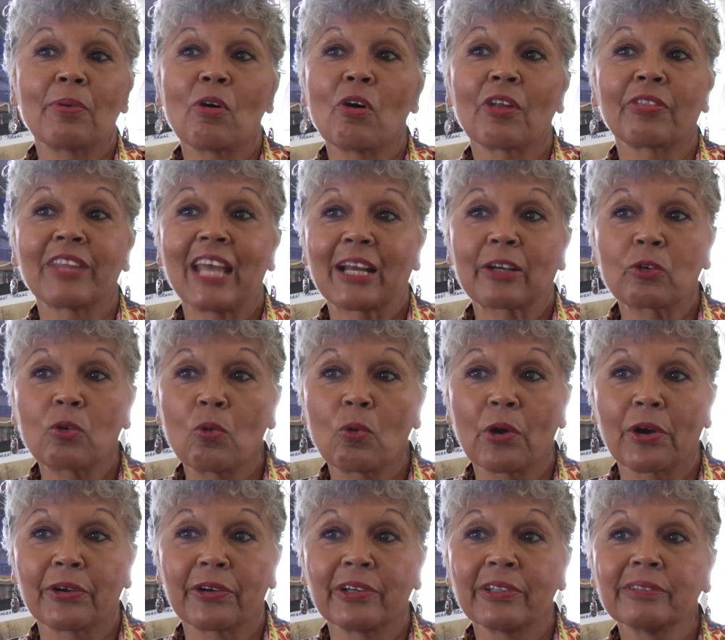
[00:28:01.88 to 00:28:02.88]
on that
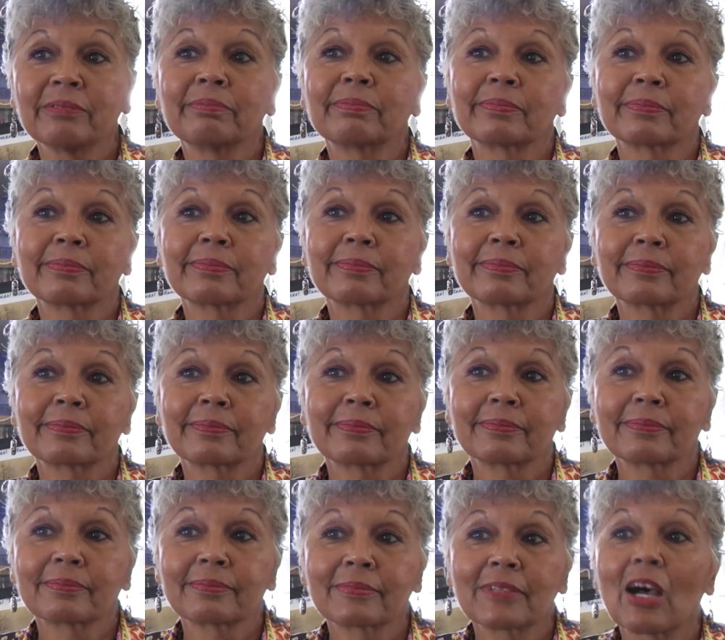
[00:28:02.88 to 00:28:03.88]
corner,
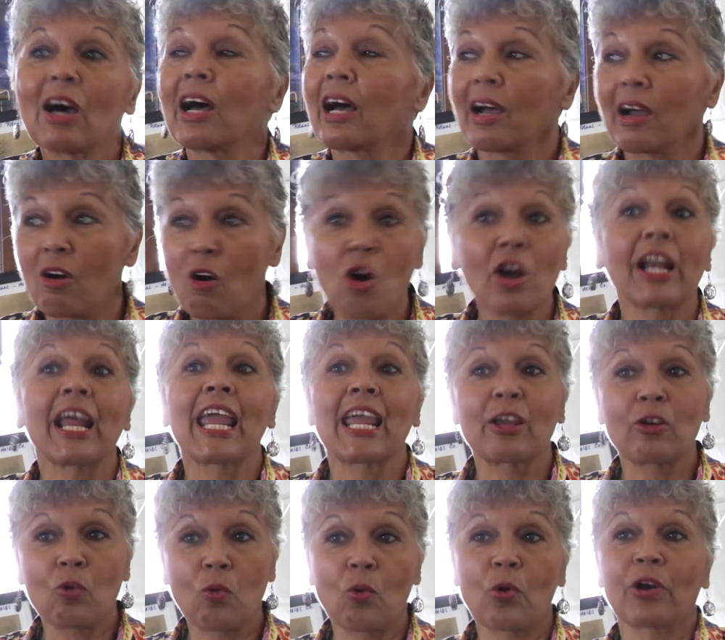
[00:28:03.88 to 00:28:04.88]
on a
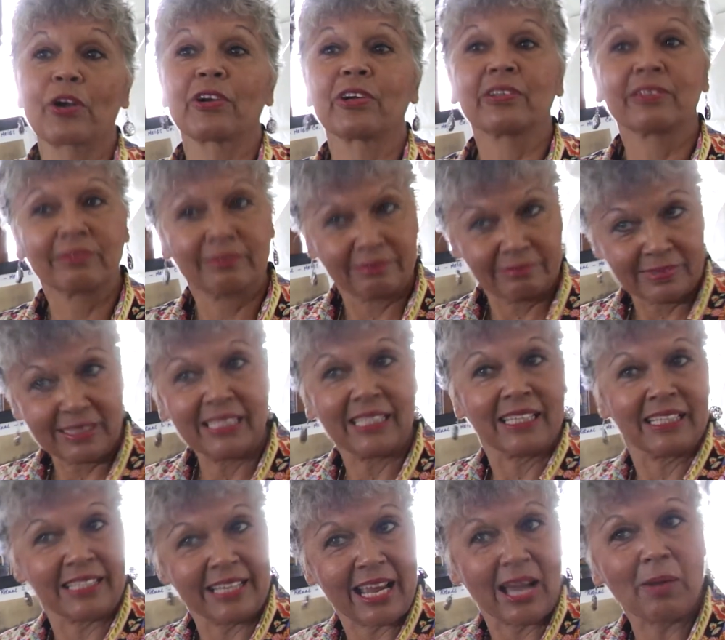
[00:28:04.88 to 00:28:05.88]
corner
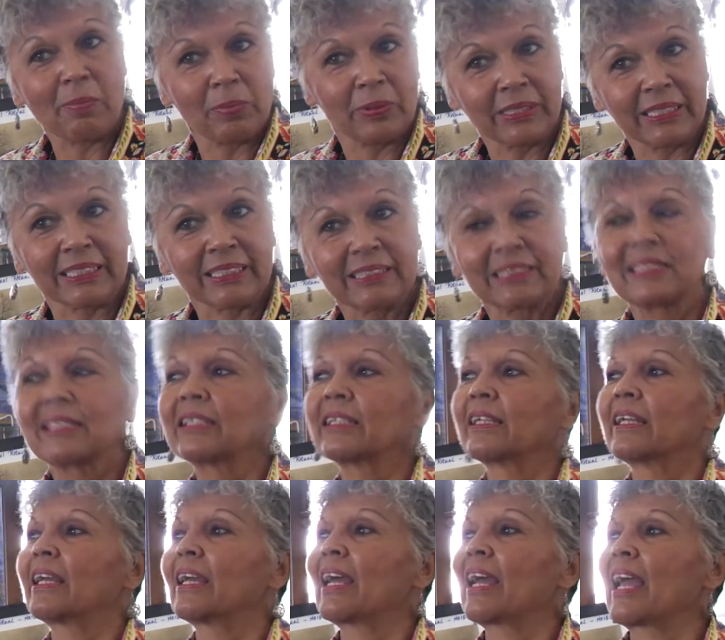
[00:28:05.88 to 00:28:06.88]
in Gallipolis,
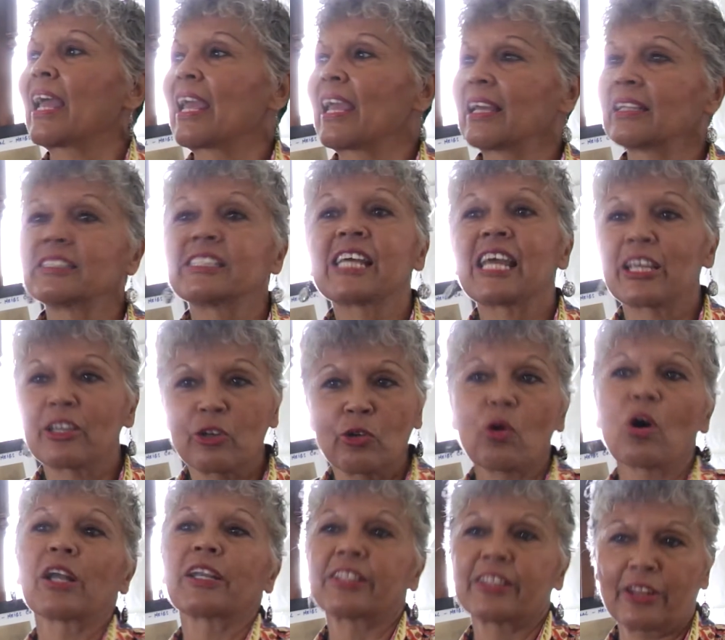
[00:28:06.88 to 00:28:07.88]
and take you
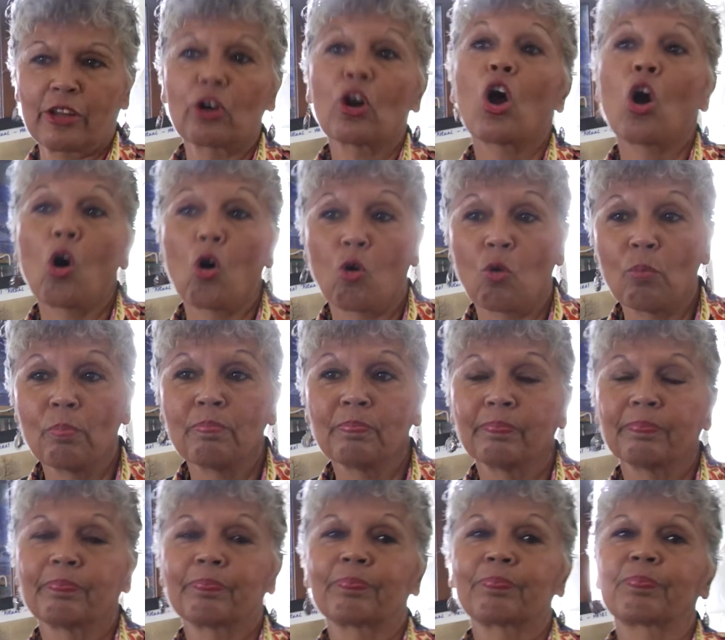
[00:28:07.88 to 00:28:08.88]
onto their home.
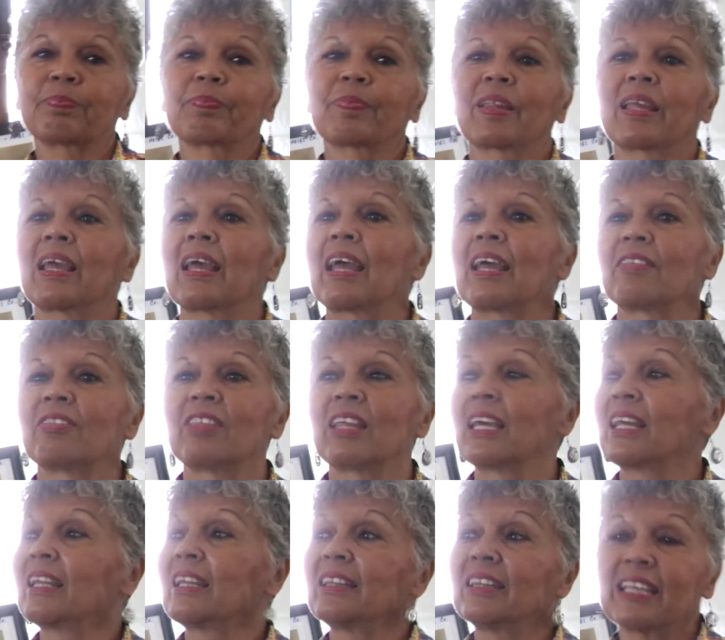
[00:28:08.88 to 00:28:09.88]
And
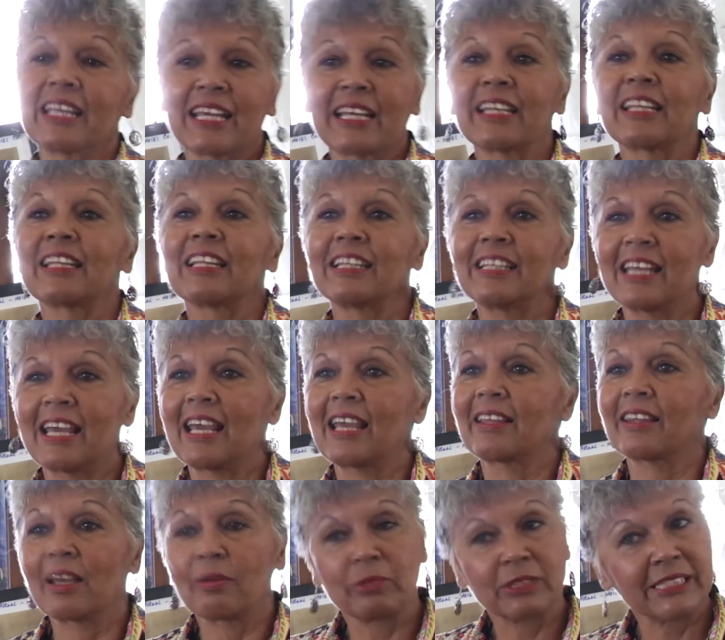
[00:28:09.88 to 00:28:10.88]
then in the end of the day,
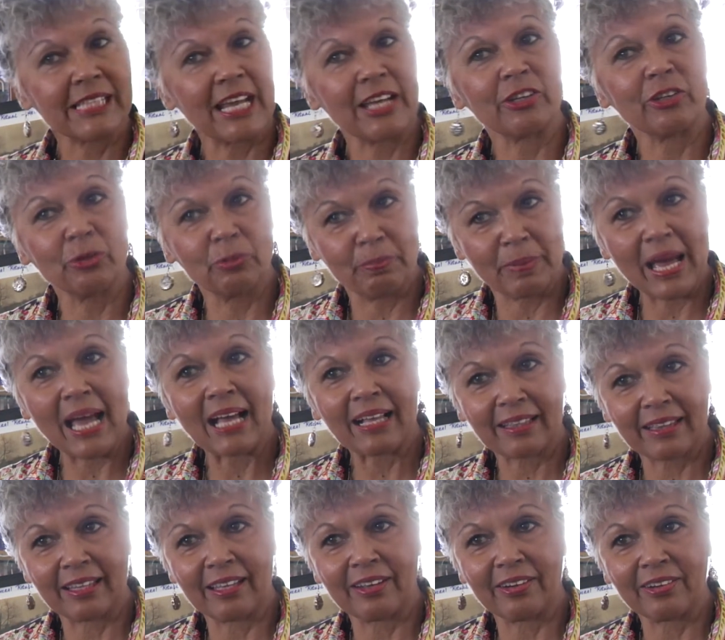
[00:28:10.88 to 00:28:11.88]
they would take you back
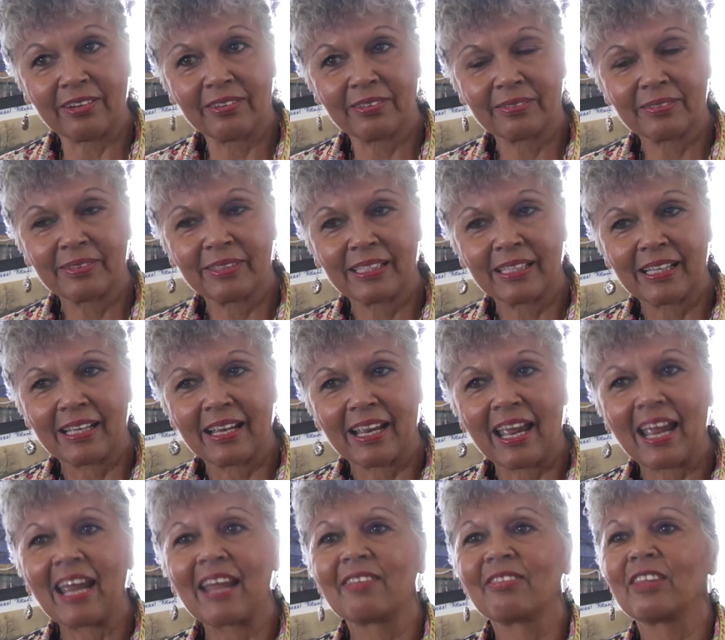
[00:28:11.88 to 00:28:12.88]
there,
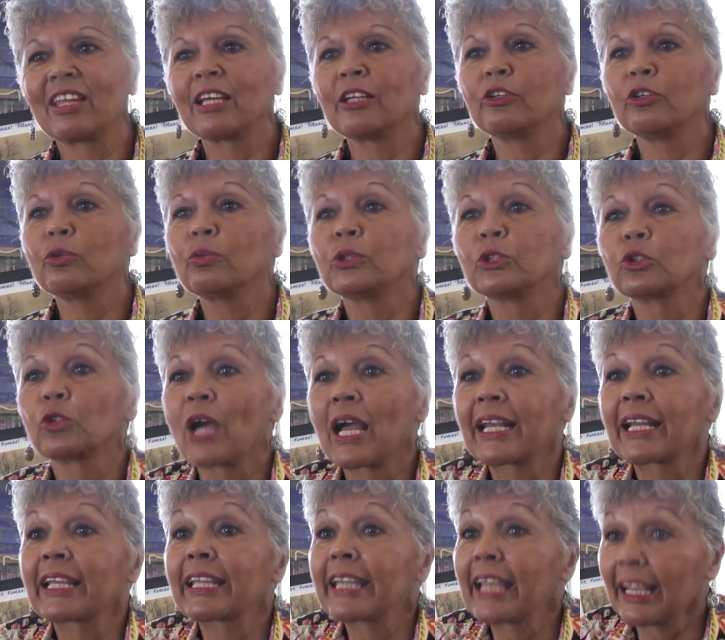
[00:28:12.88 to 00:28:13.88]
and then you would try
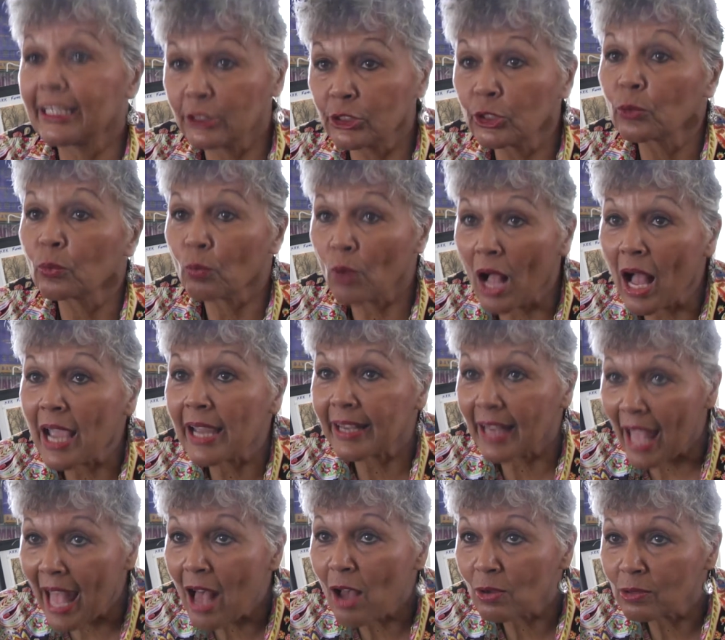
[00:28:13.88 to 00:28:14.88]
to catch a ride
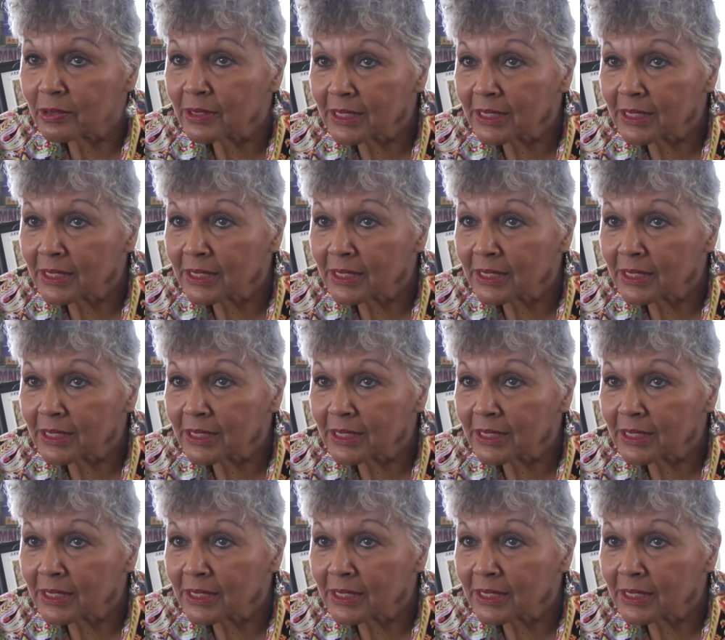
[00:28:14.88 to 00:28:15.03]
out.